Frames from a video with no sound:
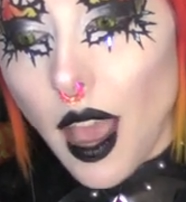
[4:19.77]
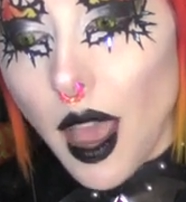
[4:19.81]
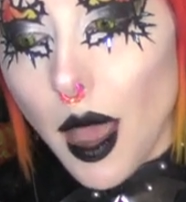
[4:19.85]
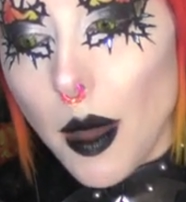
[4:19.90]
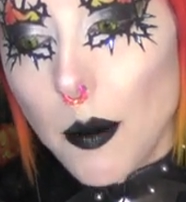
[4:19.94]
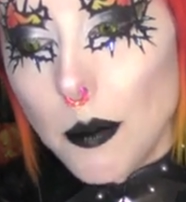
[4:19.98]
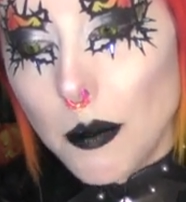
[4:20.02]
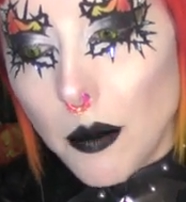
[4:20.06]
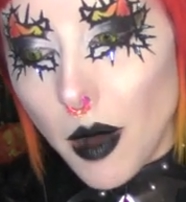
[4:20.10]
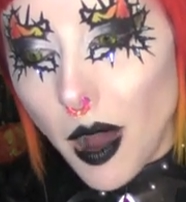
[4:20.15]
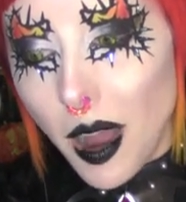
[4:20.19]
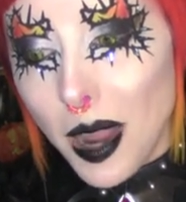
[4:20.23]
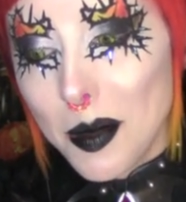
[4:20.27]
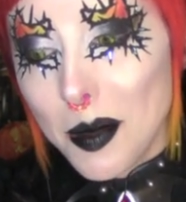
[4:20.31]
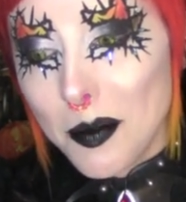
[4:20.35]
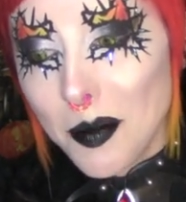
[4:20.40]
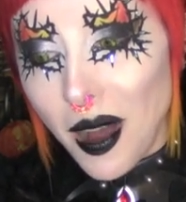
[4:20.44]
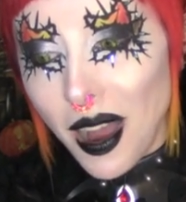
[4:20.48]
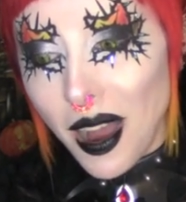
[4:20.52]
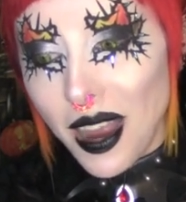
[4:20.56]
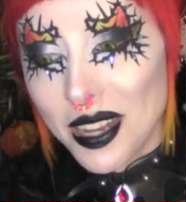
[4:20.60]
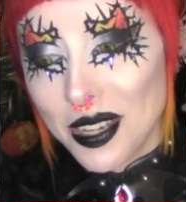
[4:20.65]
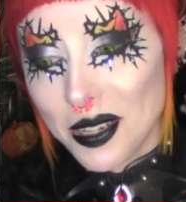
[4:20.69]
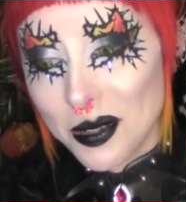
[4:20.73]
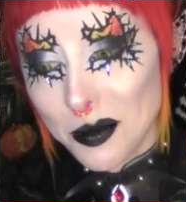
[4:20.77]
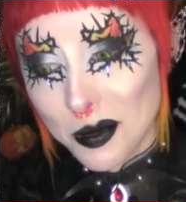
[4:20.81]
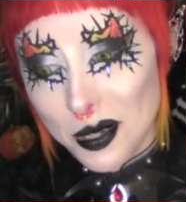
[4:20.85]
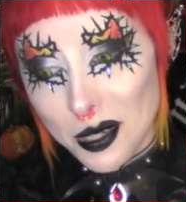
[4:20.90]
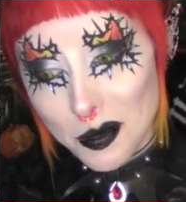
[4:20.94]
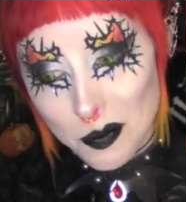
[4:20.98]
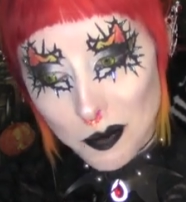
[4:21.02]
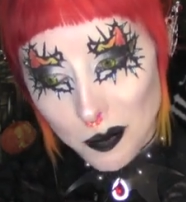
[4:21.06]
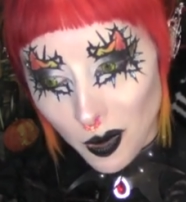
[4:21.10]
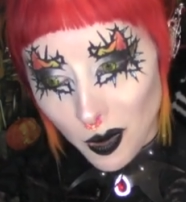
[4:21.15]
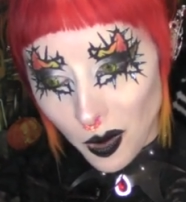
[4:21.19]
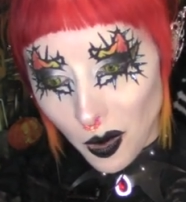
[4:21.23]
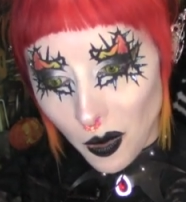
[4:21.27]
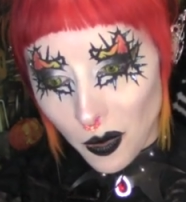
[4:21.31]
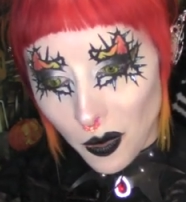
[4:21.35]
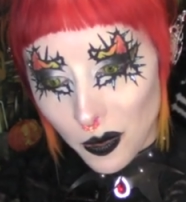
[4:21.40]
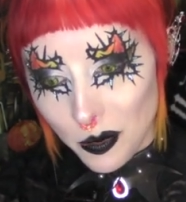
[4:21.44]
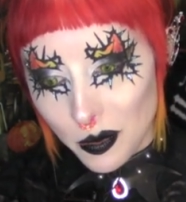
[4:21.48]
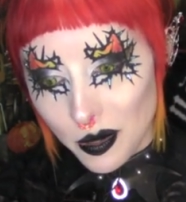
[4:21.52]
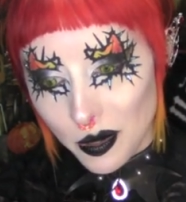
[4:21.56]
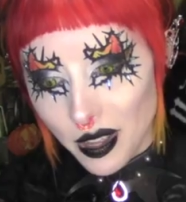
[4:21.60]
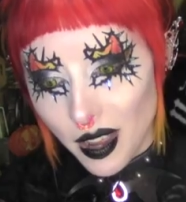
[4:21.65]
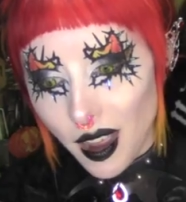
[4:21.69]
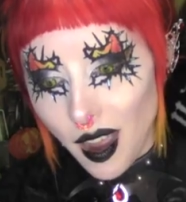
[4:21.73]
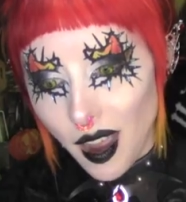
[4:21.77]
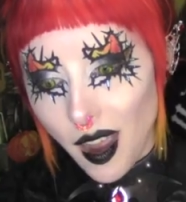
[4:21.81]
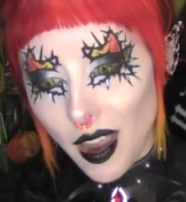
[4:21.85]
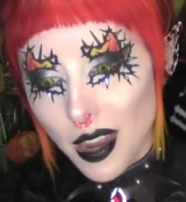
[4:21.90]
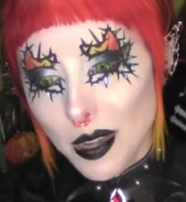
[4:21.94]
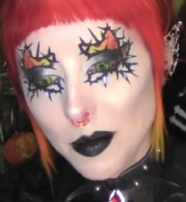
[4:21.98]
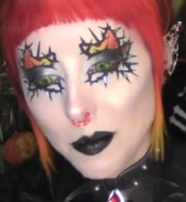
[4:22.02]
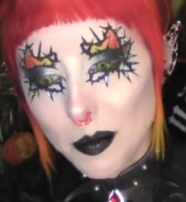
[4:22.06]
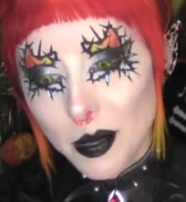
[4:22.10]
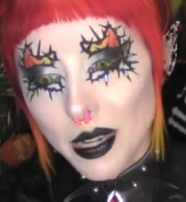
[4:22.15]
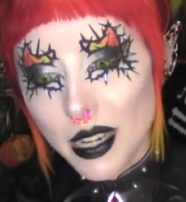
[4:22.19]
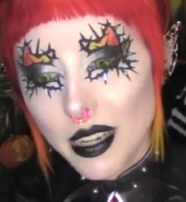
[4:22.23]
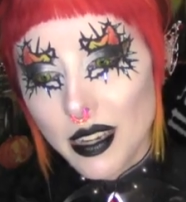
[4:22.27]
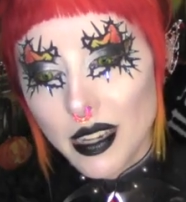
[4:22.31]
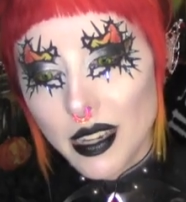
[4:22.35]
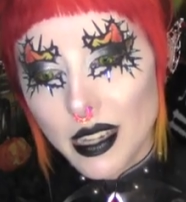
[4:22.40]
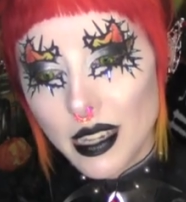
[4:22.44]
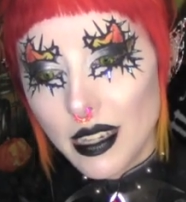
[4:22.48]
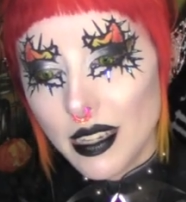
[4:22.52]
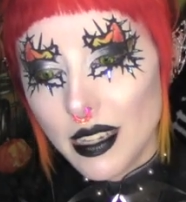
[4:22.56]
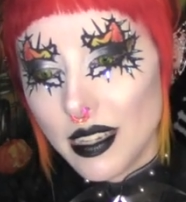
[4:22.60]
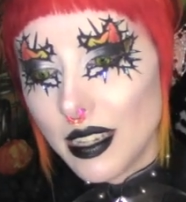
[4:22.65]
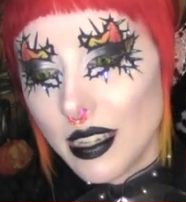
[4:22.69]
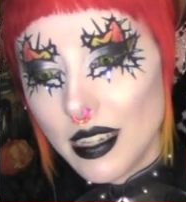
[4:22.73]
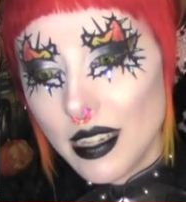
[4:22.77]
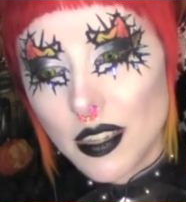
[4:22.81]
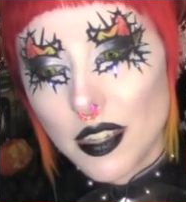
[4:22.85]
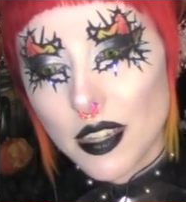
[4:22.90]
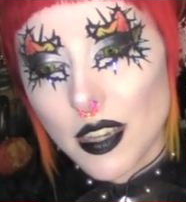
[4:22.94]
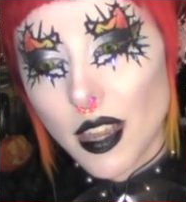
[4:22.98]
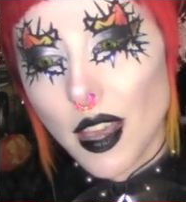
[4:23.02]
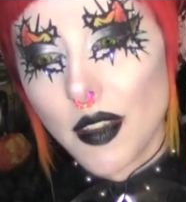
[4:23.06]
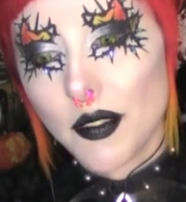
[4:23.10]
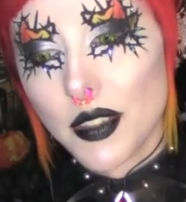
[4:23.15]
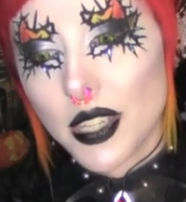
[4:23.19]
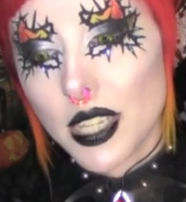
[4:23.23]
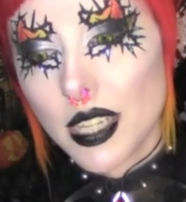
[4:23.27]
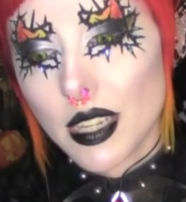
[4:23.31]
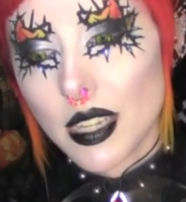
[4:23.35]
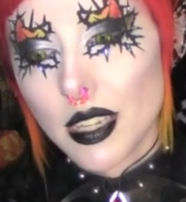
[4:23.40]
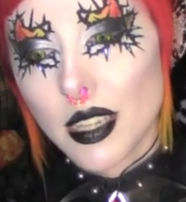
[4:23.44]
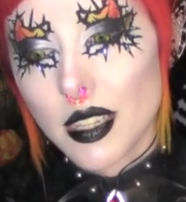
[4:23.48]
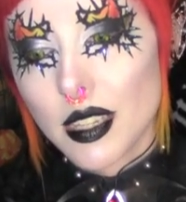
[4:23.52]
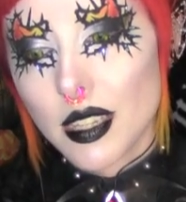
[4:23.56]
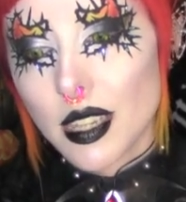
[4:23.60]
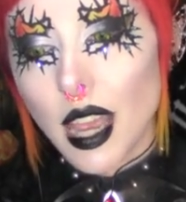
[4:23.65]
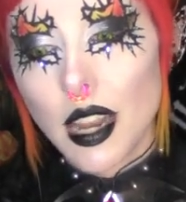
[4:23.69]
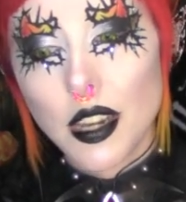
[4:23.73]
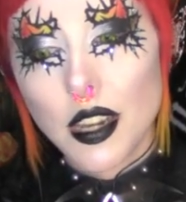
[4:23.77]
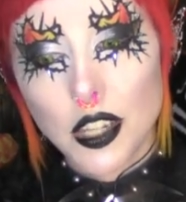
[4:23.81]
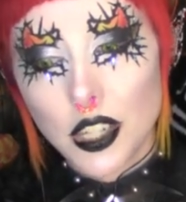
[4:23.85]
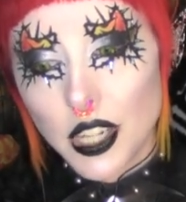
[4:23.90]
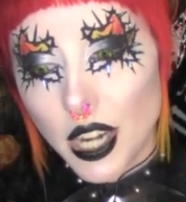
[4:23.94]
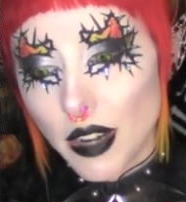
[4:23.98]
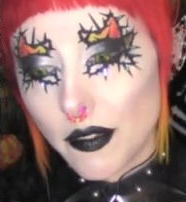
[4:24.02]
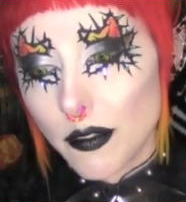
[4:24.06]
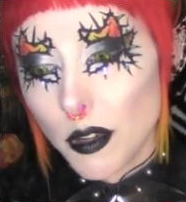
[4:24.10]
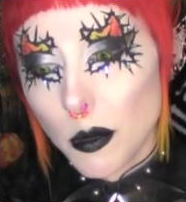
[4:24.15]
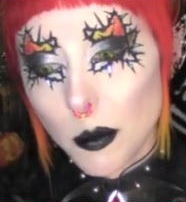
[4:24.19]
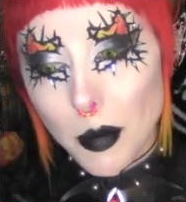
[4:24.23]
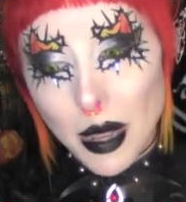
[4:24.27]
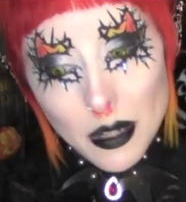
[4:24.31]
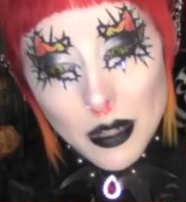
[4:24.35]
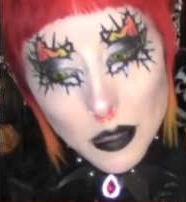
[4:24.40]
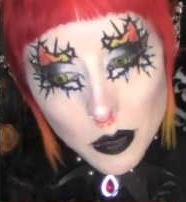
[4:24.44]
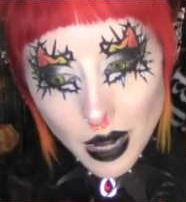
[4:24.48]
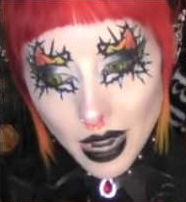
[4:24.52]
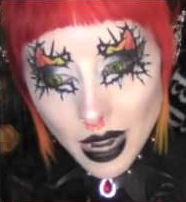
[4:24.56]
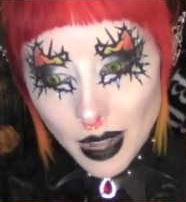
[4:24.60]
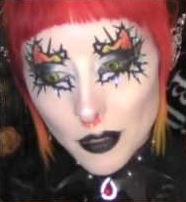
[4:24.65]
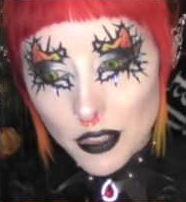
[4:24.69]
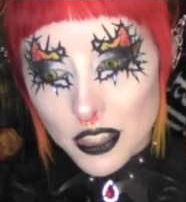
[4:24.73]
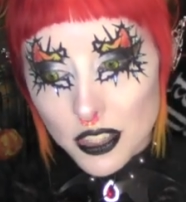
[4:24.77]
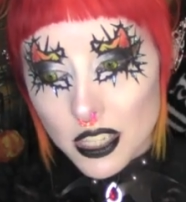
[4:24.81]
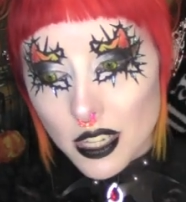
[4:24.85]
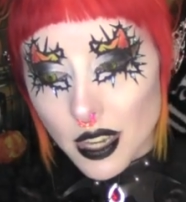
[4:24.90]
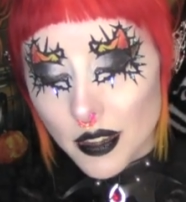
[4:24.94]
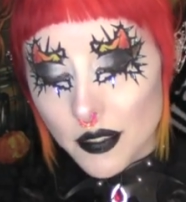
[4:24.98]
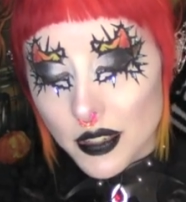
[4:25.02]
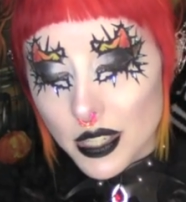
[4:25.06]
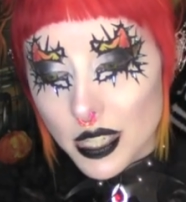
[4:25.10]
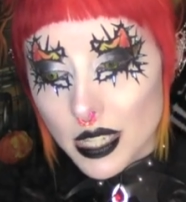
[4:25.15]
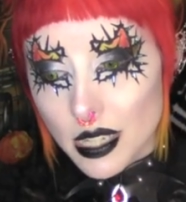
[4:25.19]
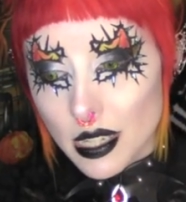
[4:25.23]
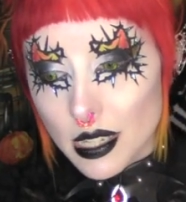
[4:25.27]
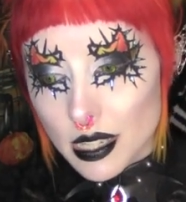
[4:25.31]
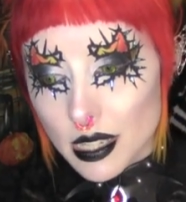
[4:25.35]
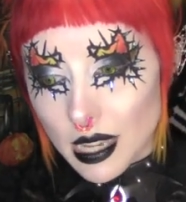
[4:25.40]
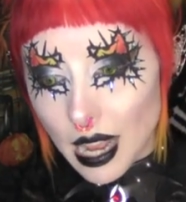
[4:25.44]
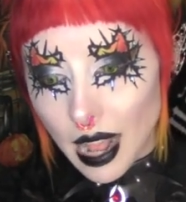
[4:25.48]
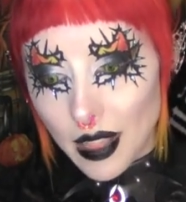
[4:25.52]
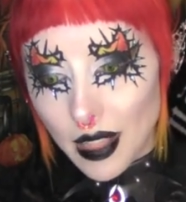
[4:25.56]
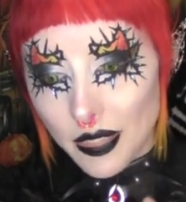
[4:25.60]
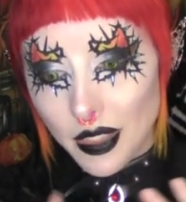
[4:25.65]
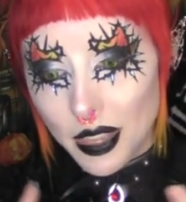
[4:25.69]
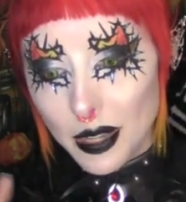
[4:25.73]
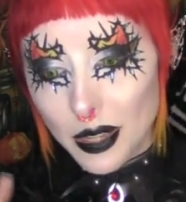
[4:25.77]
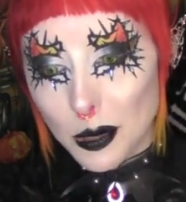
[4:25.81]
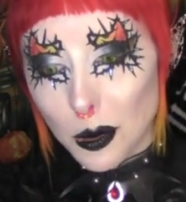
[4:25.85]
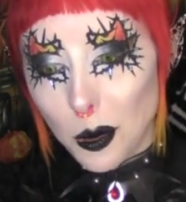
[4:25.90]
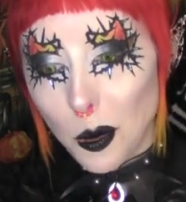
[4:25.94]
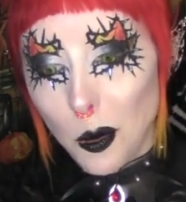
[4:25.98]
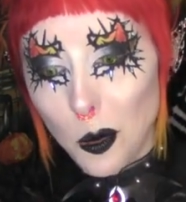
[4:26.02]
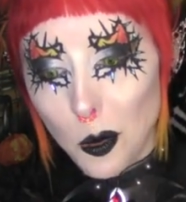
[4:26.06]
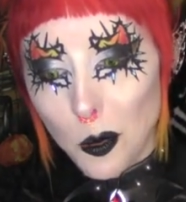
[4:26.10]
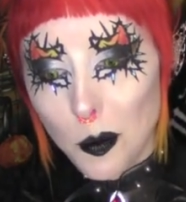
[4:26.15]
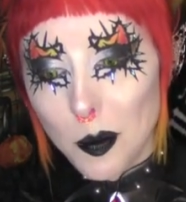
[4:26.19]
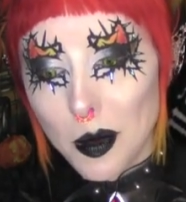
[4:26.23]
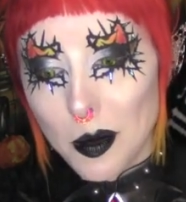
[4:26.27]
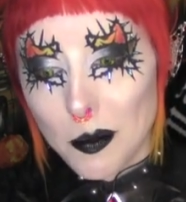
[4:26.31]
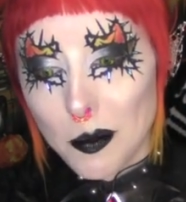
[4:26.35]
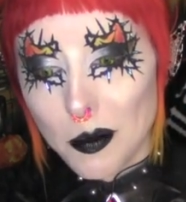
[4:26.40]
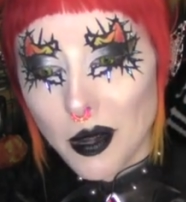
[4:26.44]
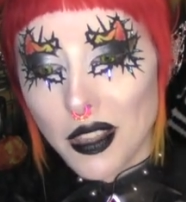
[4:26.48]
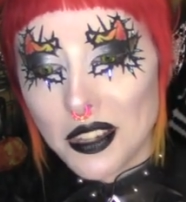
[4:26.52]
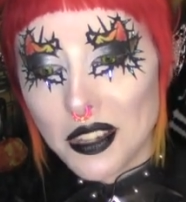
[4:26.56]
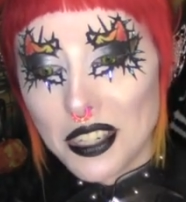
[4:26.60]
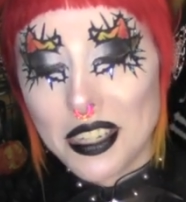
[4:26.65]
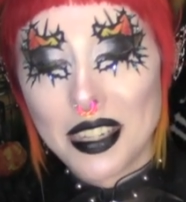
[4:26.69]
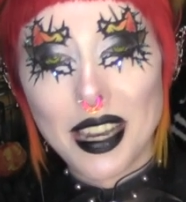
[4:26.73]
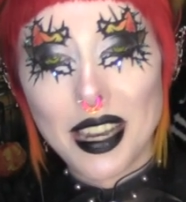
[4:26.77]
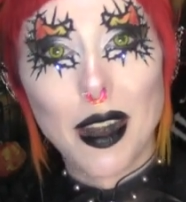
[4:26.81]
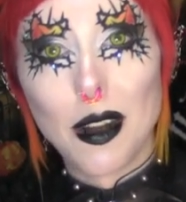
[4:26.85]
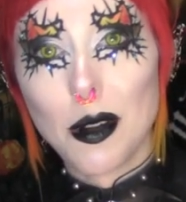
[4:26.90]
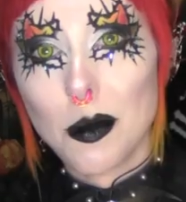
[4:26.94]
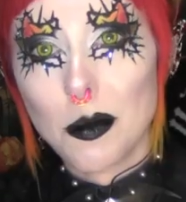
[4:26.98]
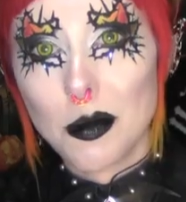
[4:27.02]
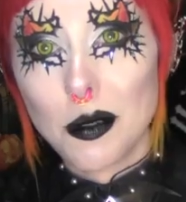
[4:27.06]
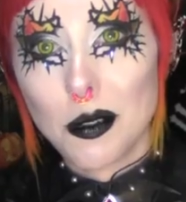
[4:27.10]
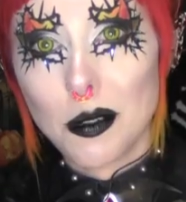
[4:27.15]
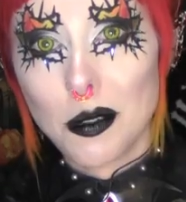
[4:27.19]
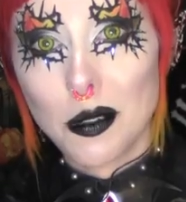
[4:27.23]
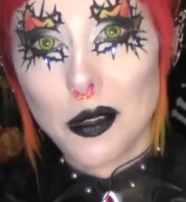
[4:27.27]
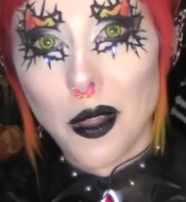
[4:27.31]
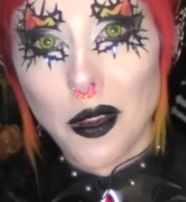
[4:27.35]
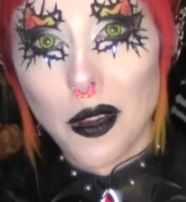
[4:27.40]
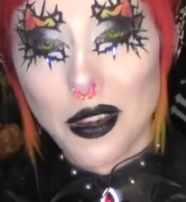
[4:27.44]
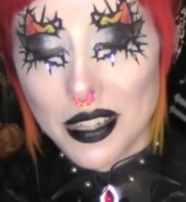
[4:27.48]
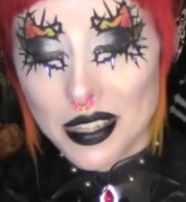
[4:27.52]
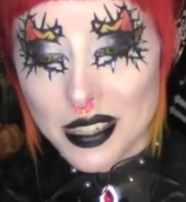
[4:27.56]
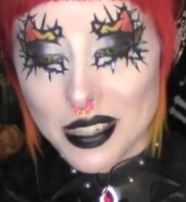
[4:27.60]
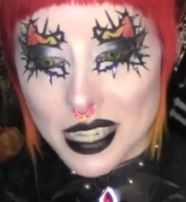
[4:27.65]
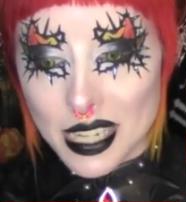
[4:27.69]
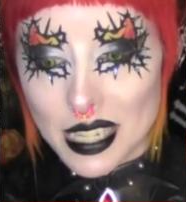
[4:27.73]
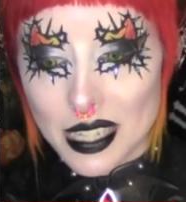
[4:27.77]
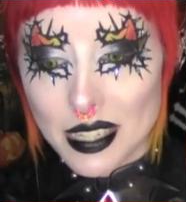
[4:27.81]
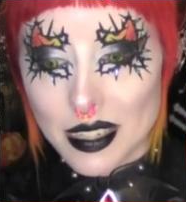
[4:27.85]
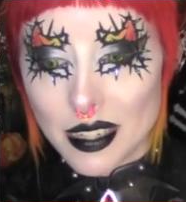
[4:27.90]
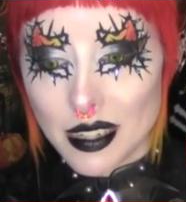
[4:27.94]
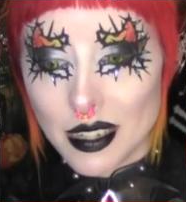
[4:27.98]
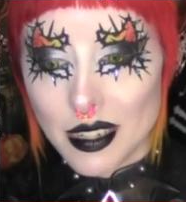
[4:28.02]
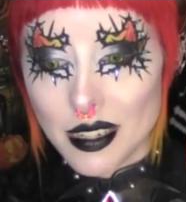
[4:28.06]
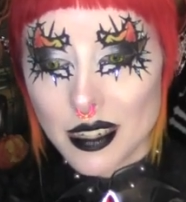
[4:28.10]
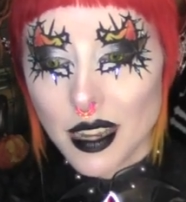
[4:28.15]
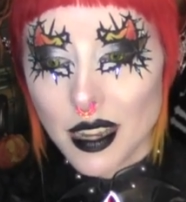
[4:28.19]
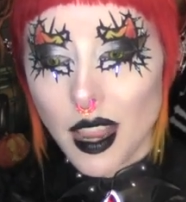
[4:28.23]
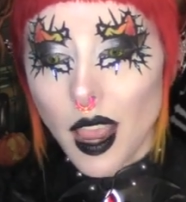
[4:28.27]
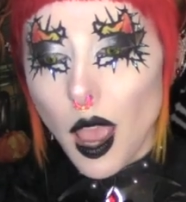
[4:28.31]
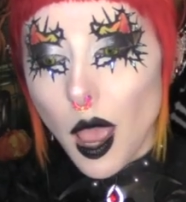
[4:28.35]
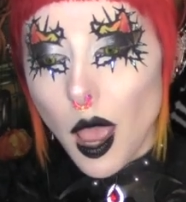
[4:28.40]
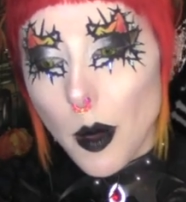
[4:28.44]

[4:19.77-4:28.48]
And my mind was blown. I'd been in ED services and general mental health services, and they'd all been bloody terrible, non-existent.